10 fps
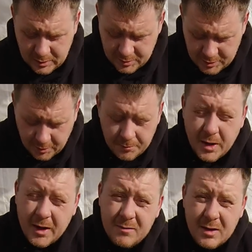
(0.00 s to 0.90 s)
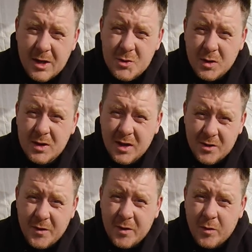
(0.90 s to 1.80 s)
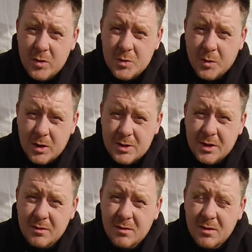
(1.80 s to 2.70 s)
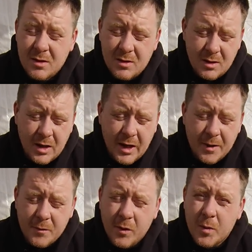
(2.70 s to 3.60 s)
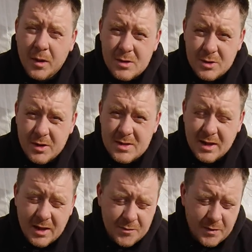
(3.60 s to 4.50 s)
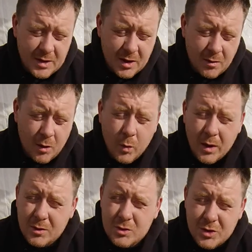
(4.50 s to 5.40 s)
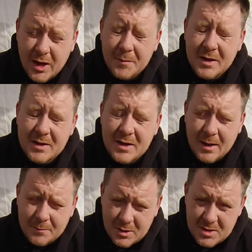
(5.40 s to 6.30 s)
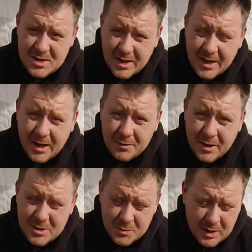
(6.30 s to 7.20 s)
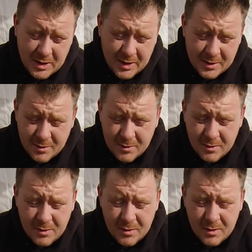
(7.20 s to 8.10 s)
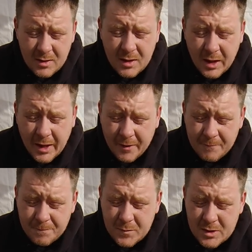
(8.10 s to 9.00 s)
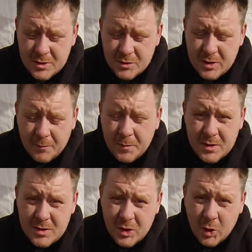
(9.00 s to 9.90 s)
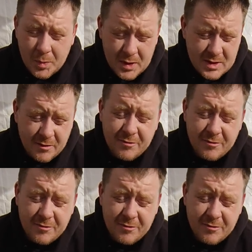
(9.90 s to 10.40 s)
So yeah, nice one, thanks very much for watching. I hope you enjoyed today's video. I will try my damnedest to get out next weekend. It's just I've been so busy.